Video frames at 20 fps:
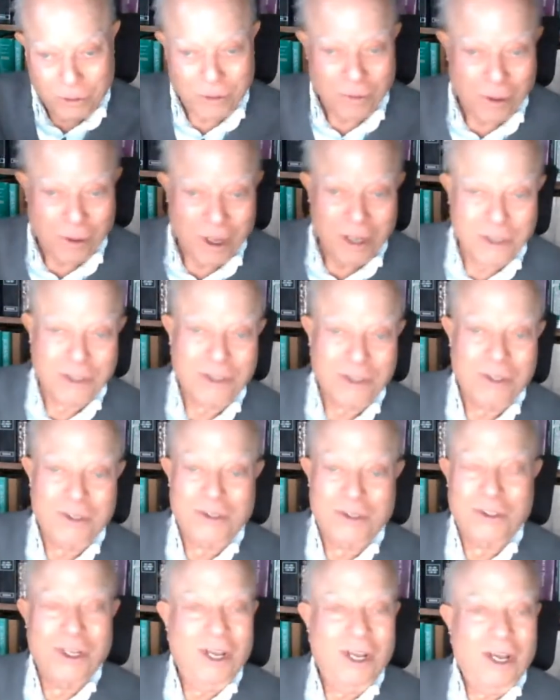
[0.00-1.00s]
and
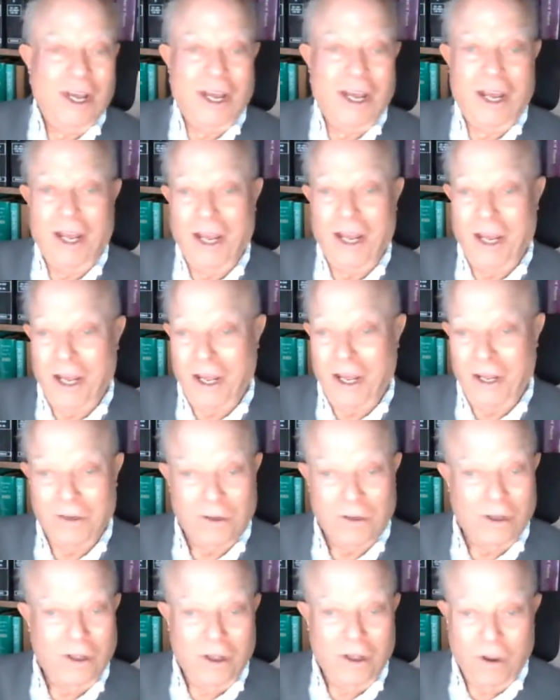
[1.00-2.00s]
raisins,
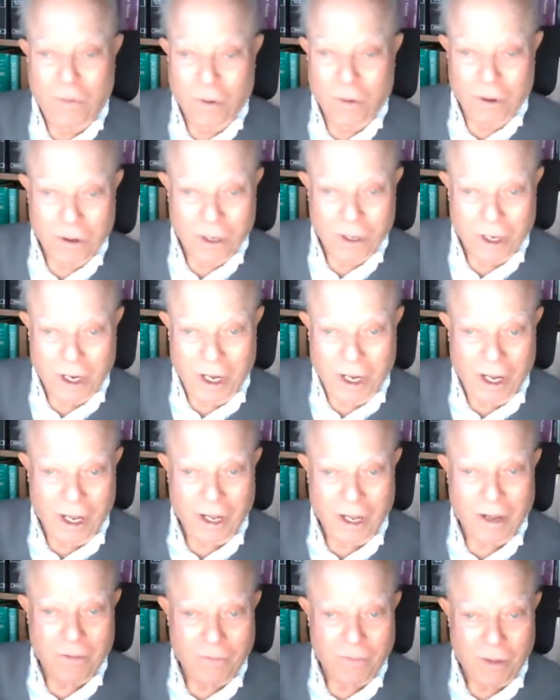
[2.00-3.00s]
and we're going to
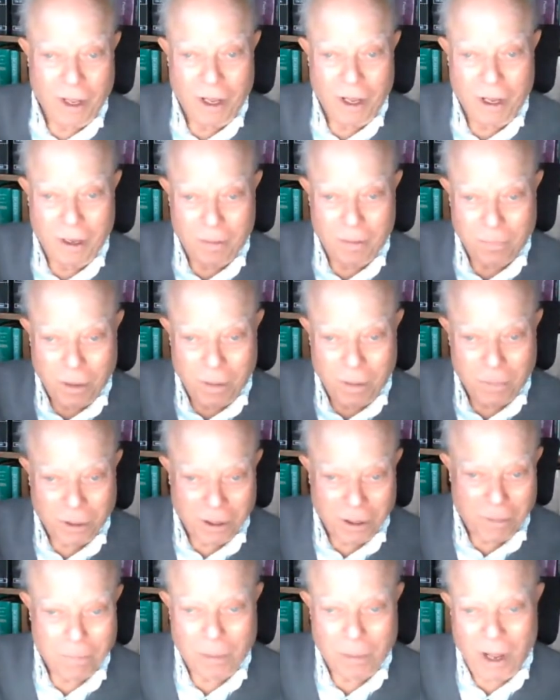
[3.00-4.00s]
have a
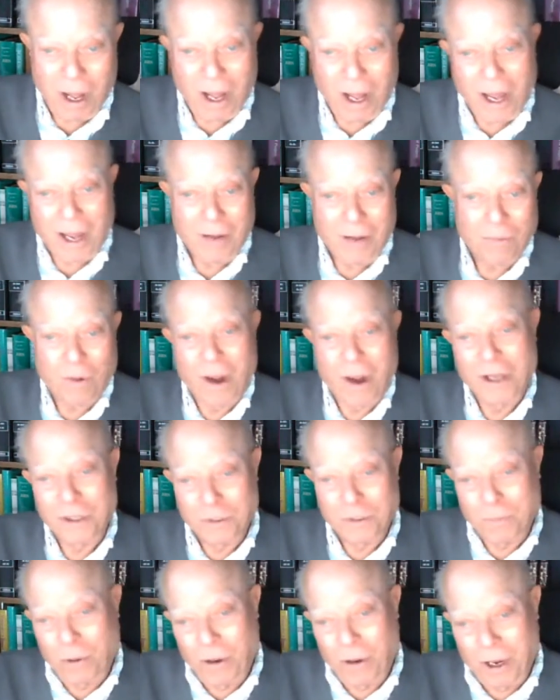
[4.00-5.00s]
pumpkin pie
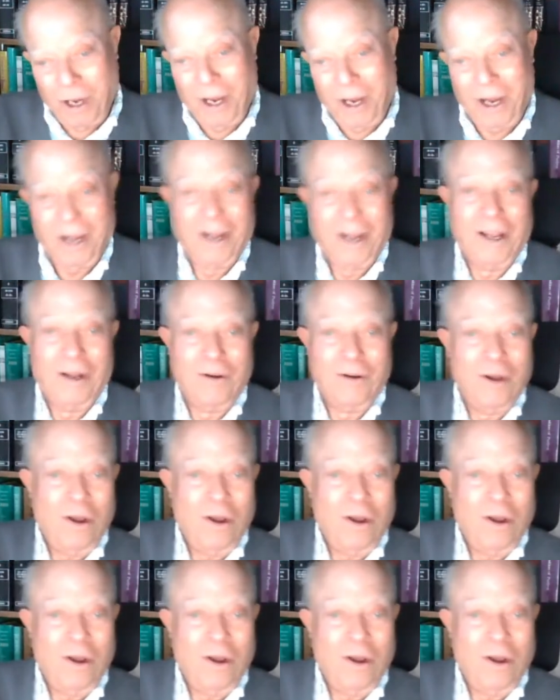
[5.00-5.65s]
rice pudding, and